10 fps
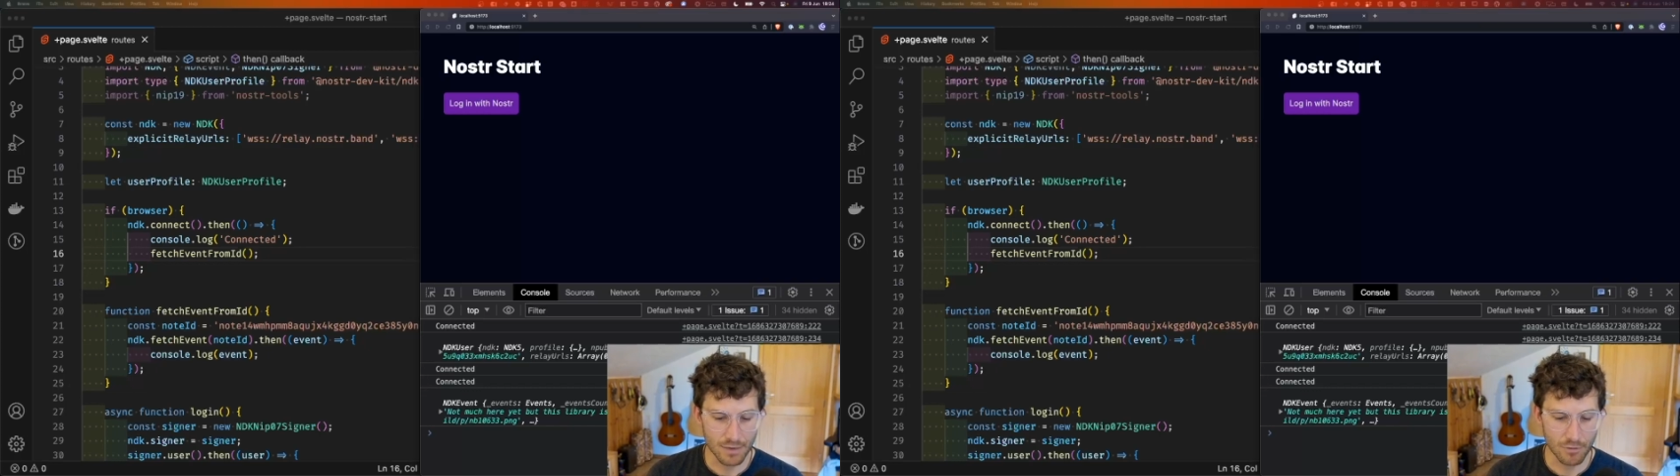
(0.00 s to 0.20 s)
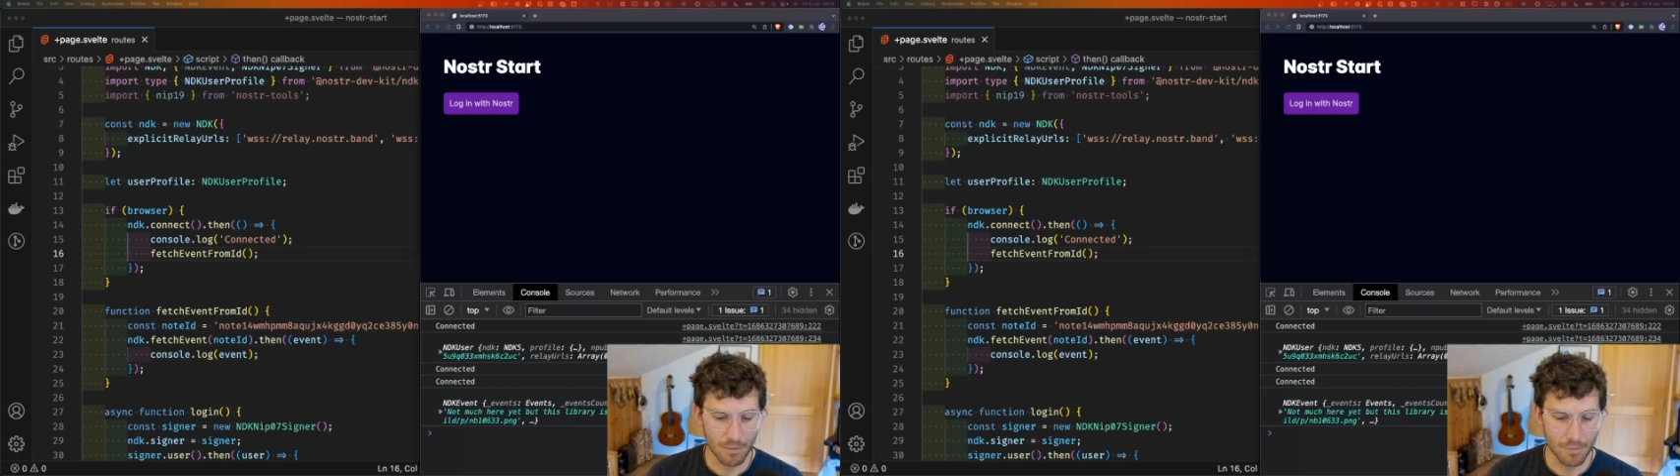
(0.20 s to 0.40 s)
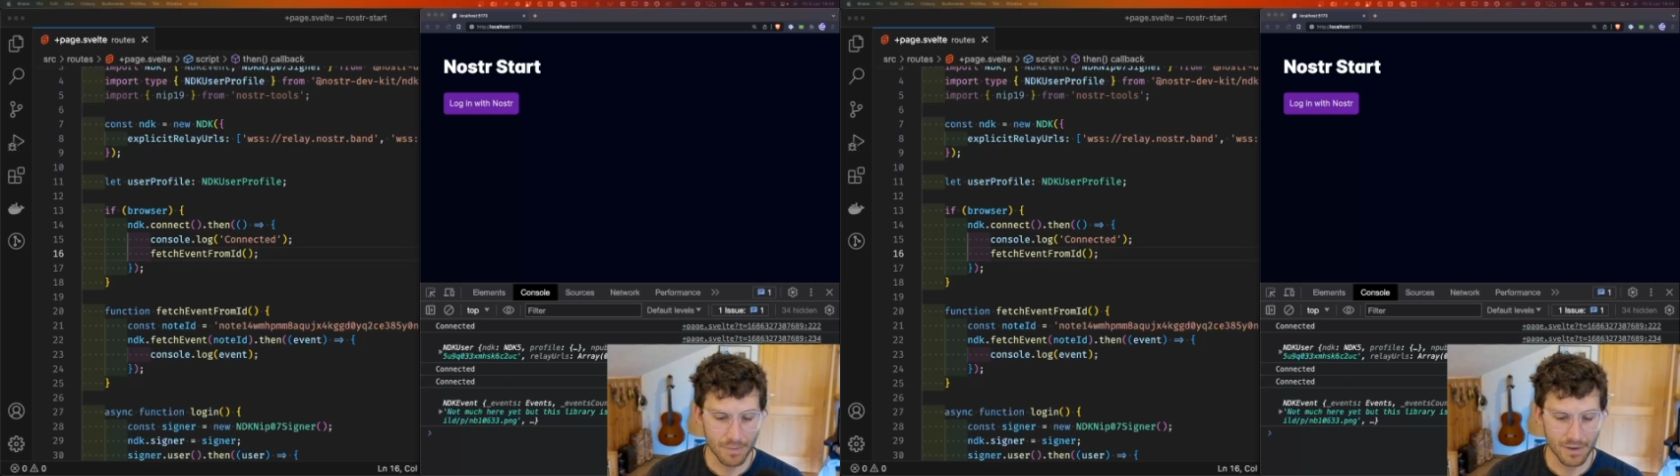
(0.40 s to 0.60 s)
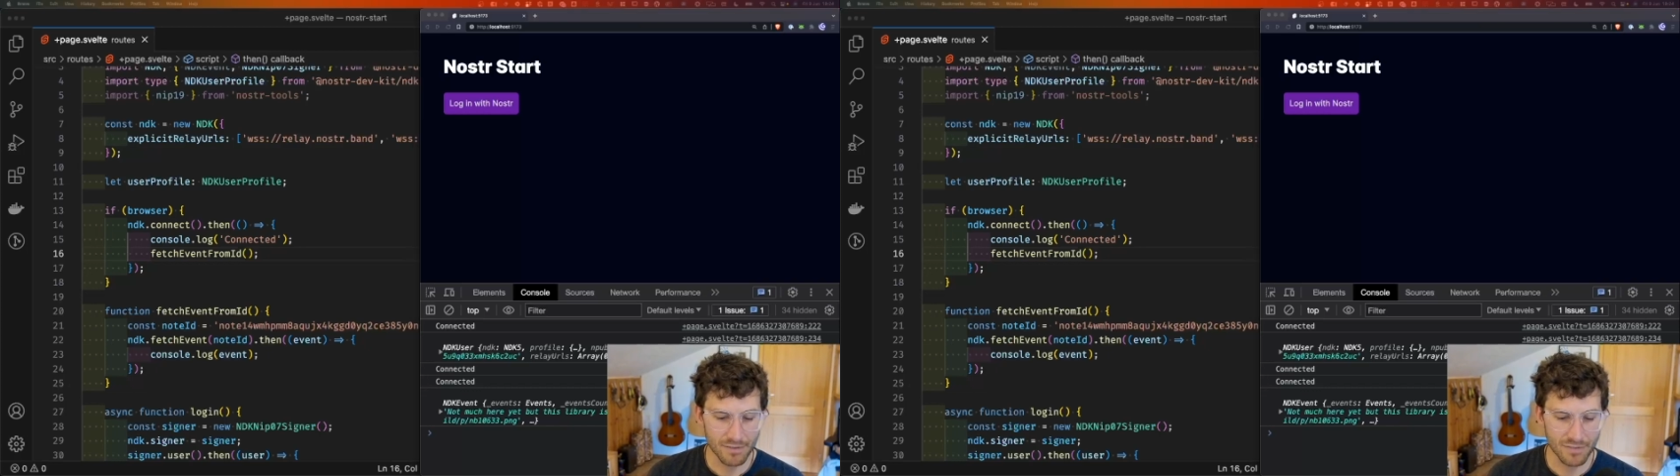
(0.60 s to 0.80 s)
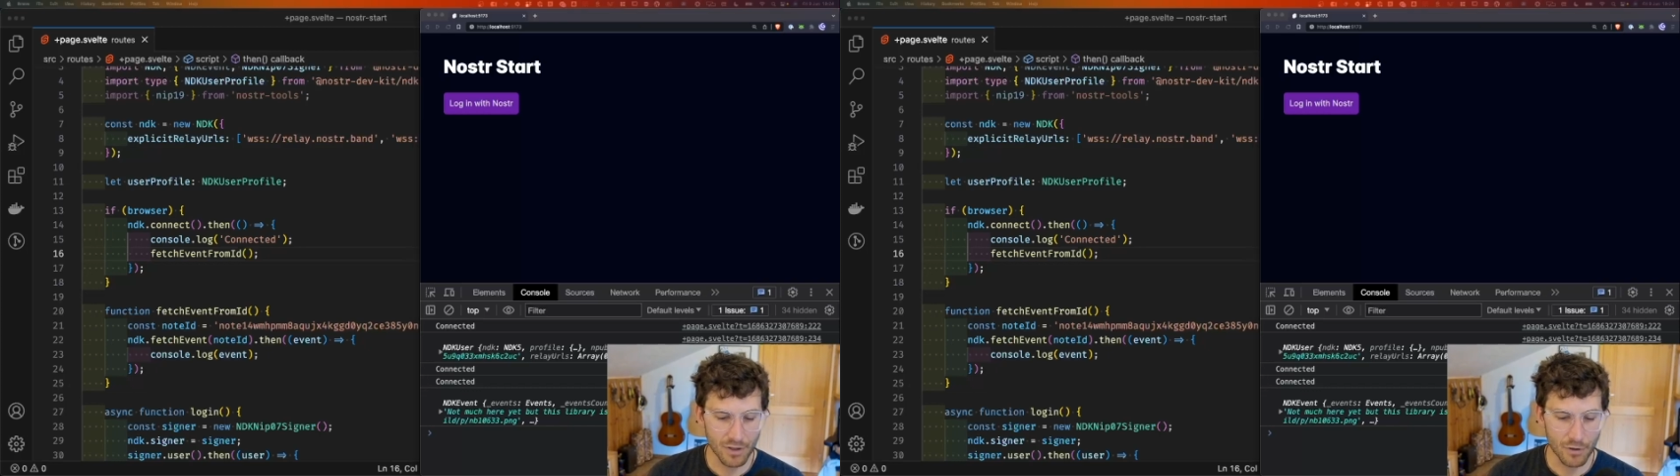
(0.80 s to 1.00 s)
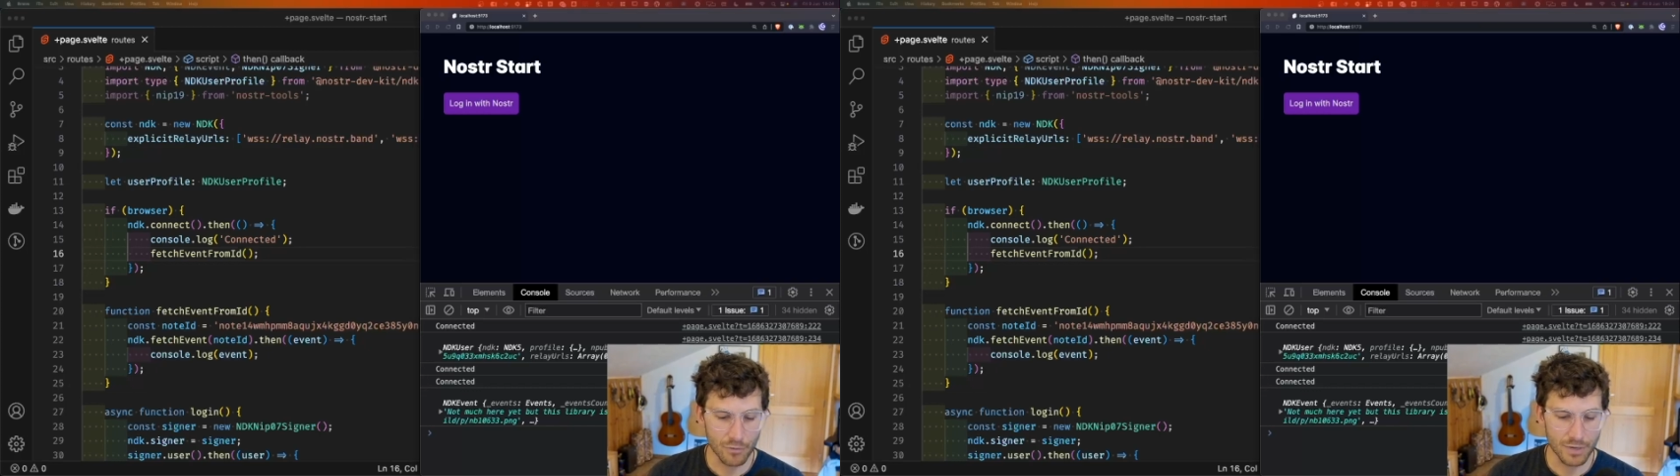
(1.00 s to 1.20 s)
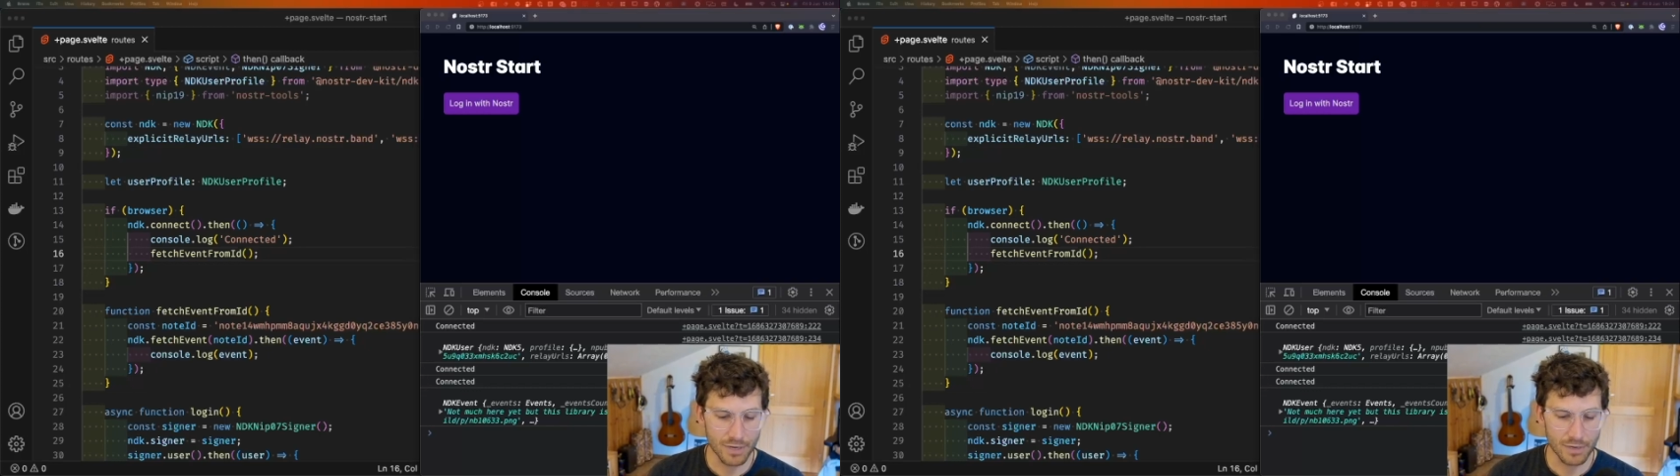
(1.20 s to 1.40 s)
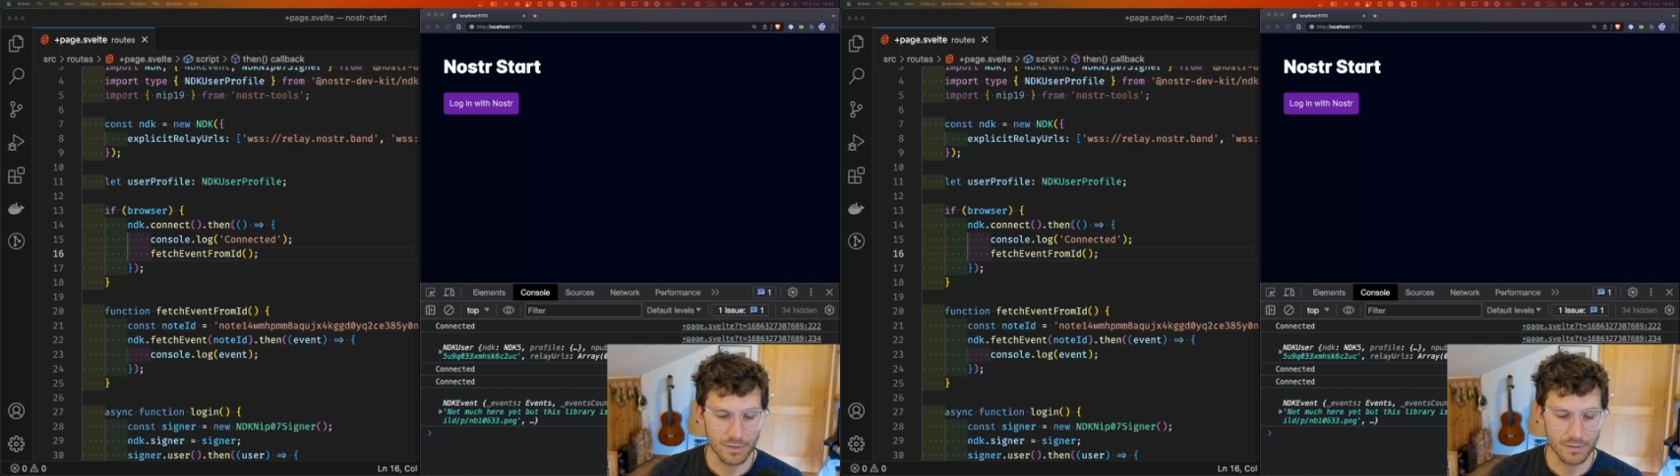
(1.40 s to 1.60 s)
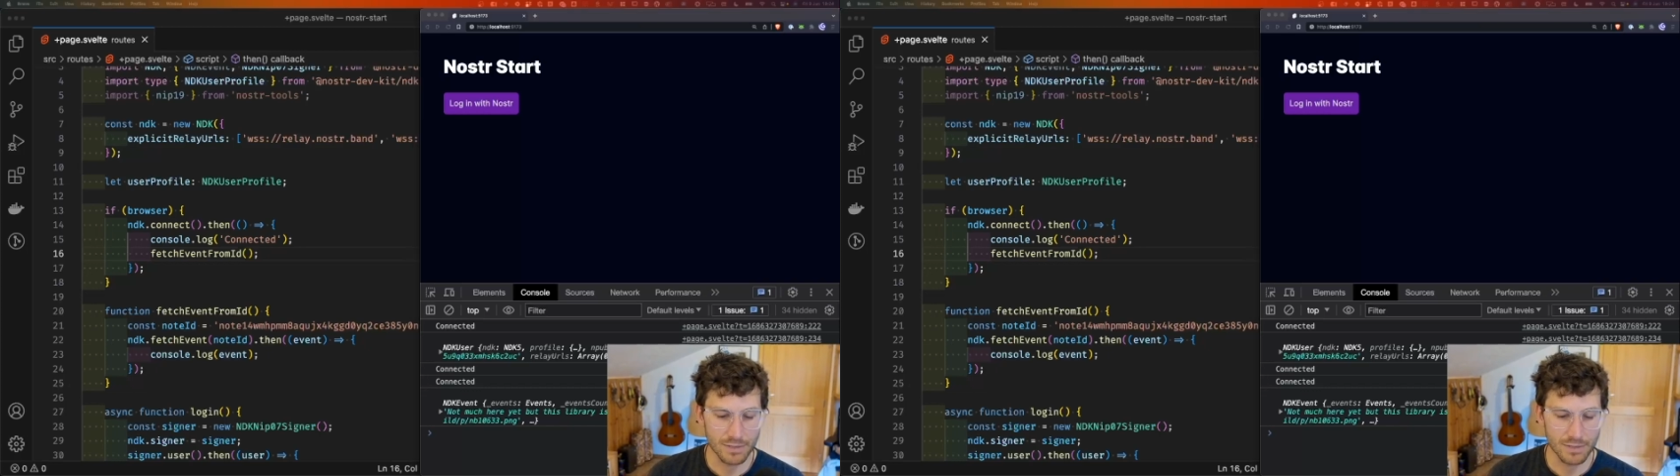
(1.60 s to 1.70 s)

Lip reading: I'll grab a bit of code here